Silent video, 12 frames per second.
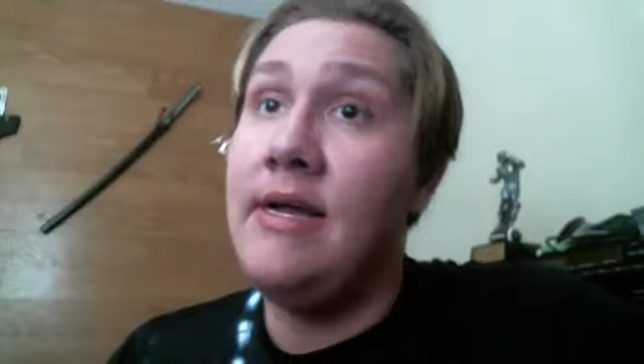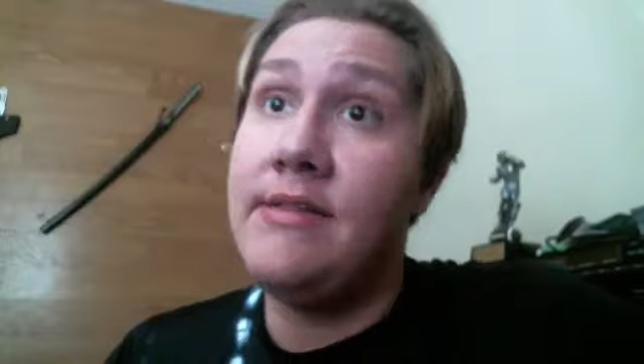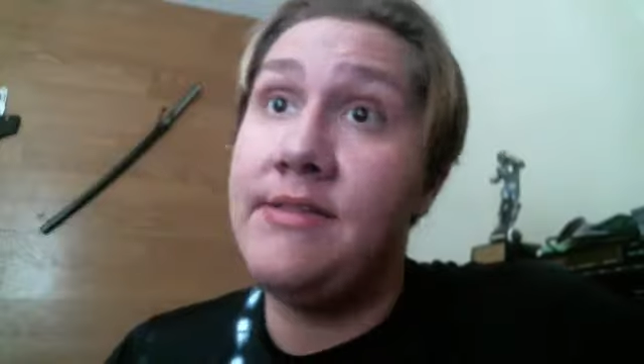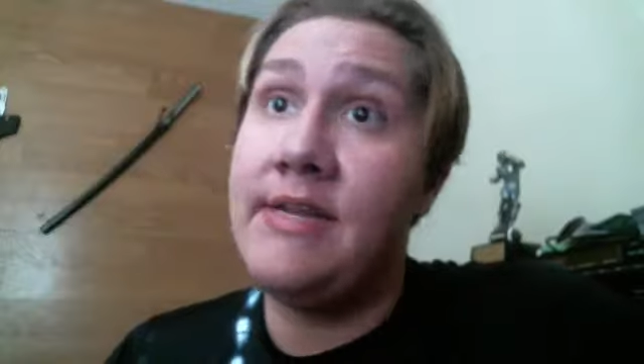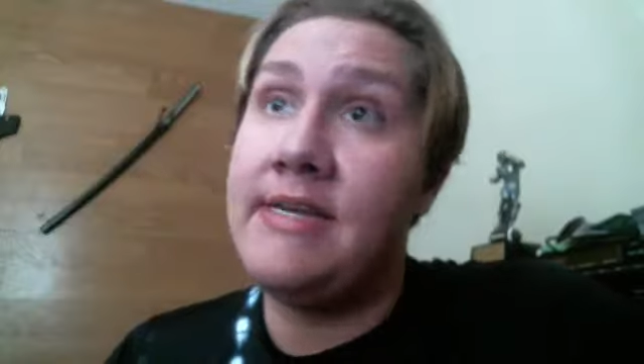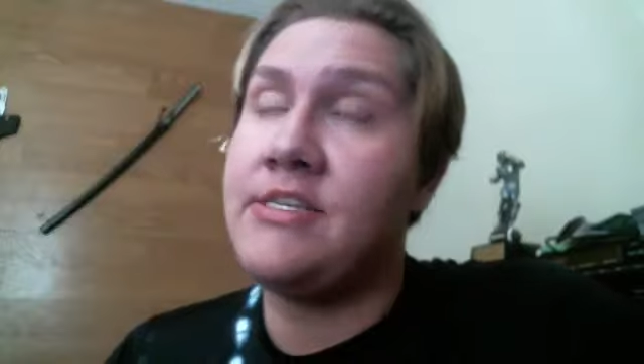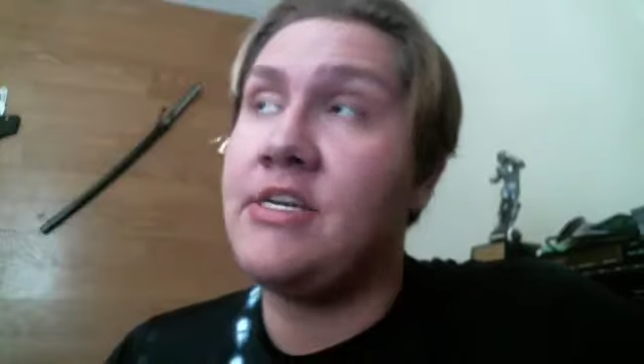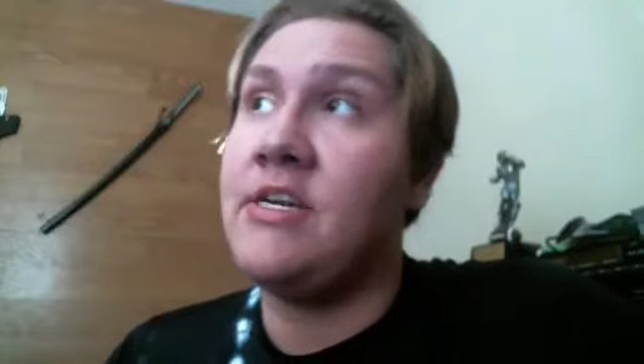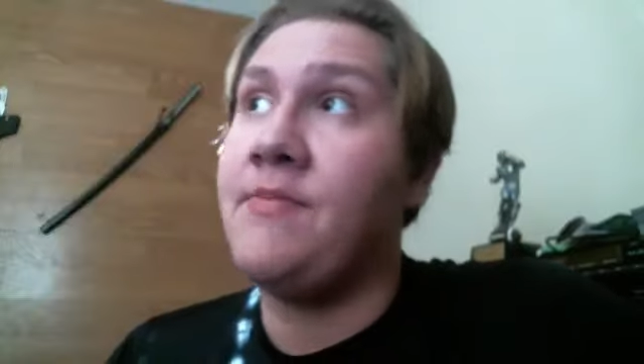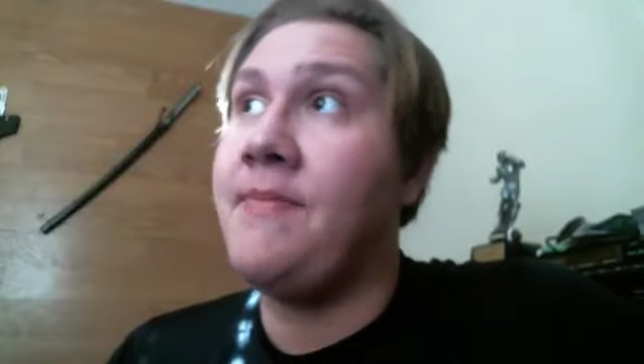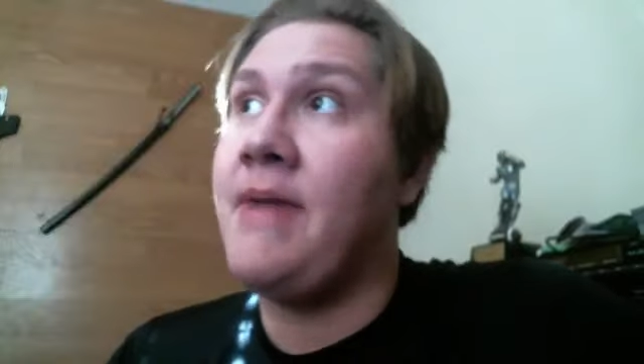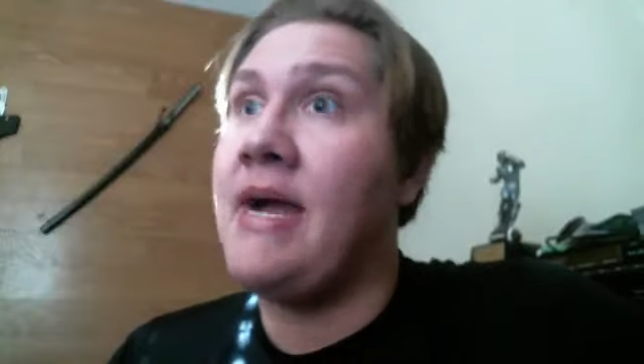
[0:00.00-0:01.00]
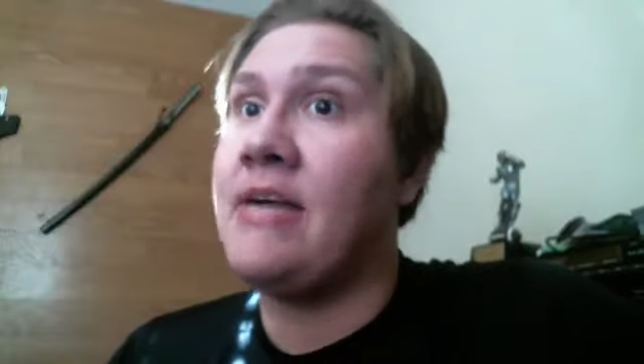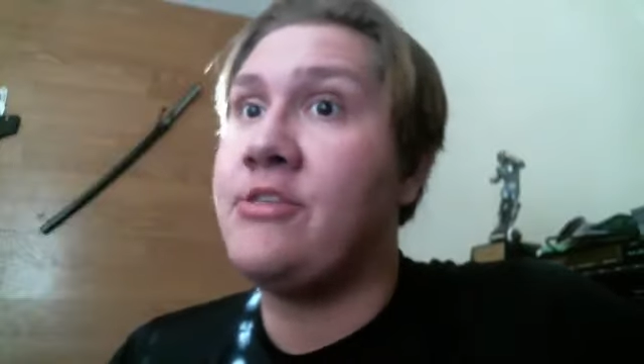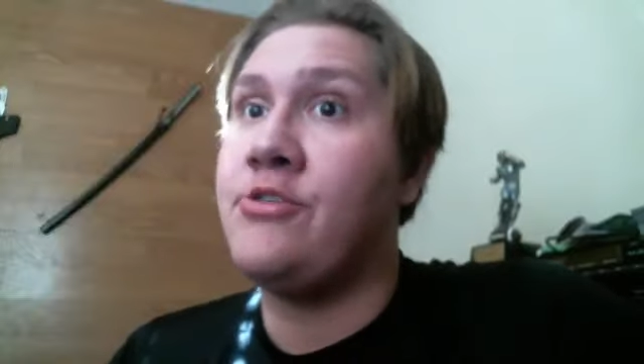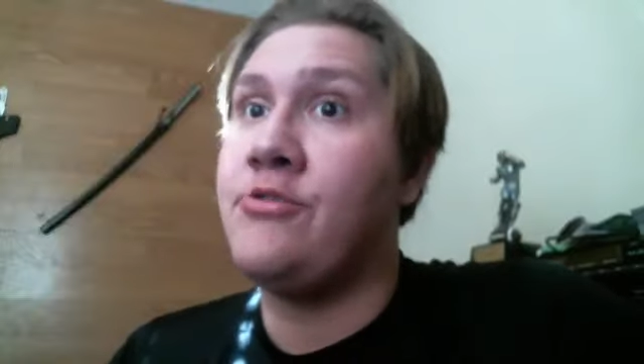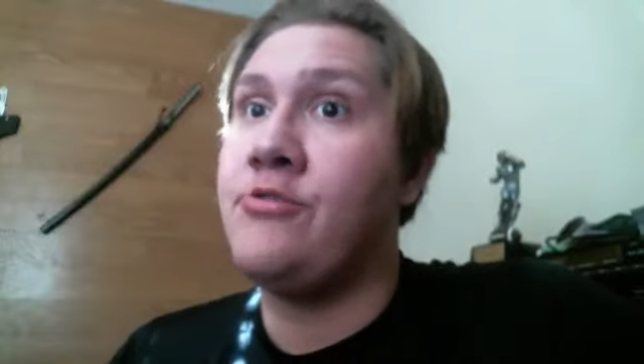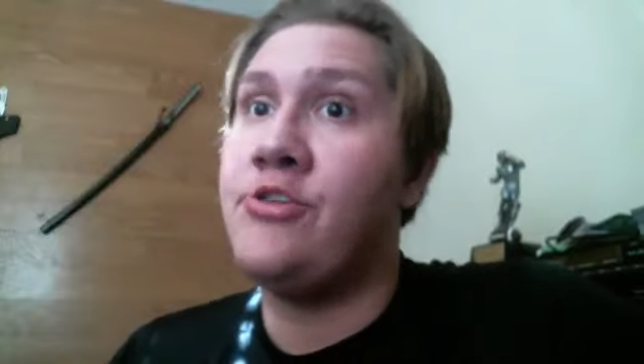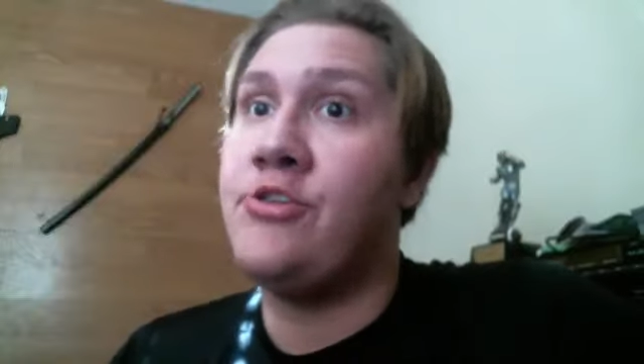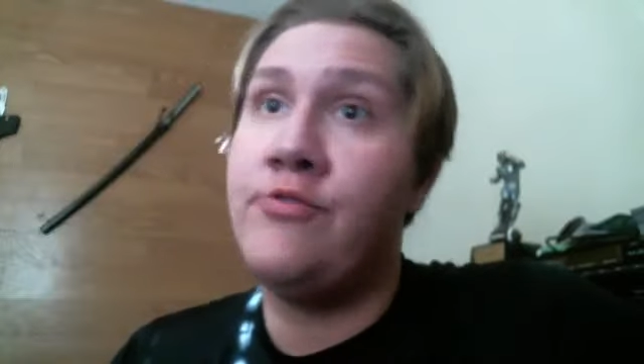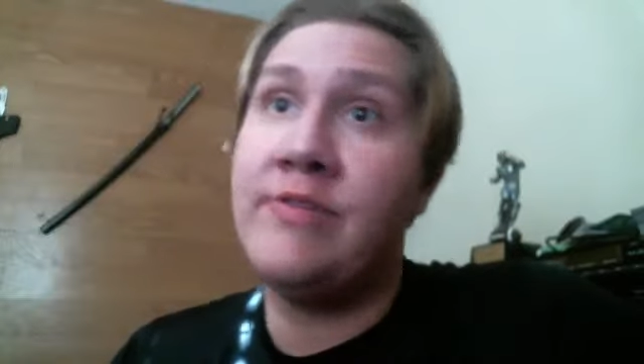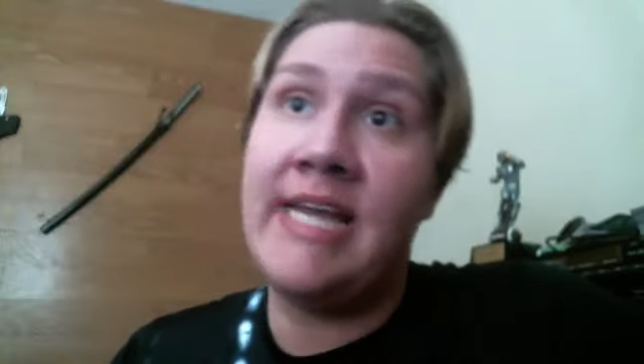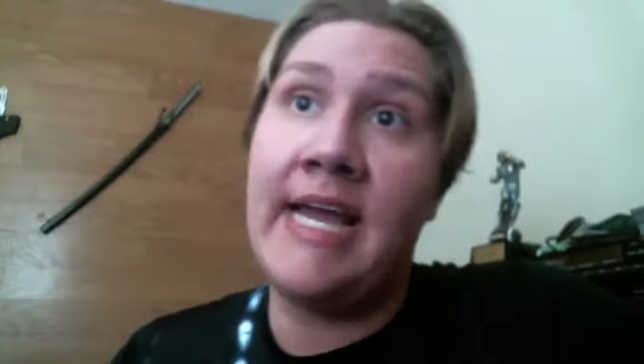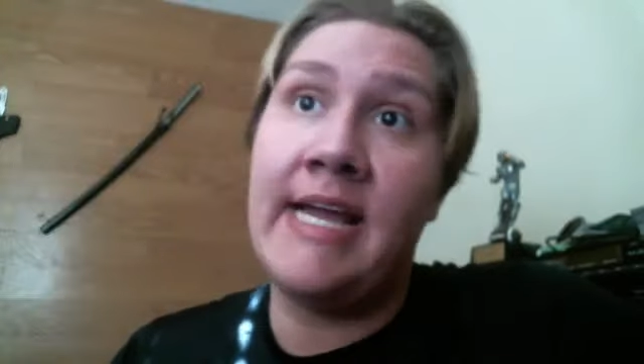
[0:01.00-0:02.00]
Then it's going to be back to
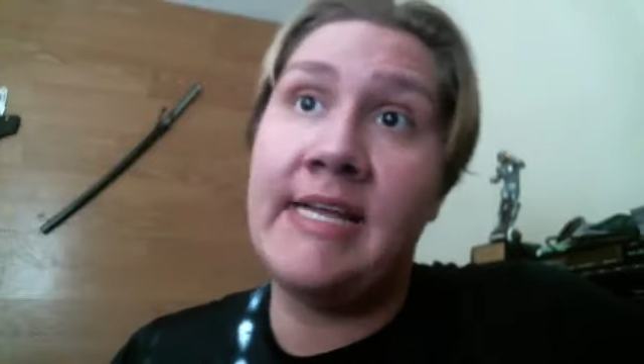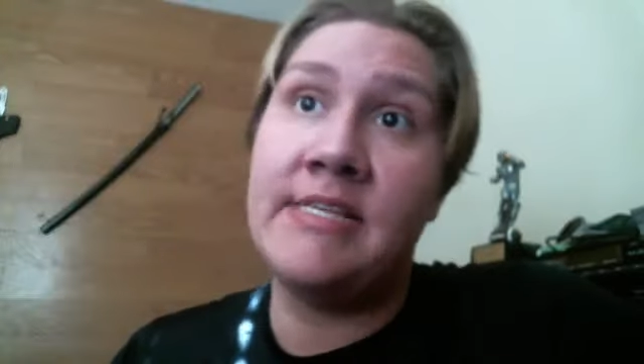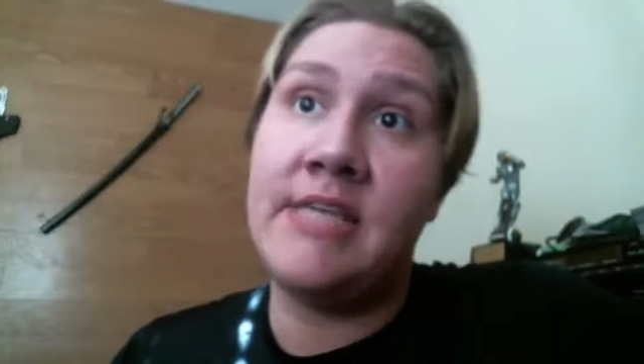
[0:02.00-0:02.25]
two-a-days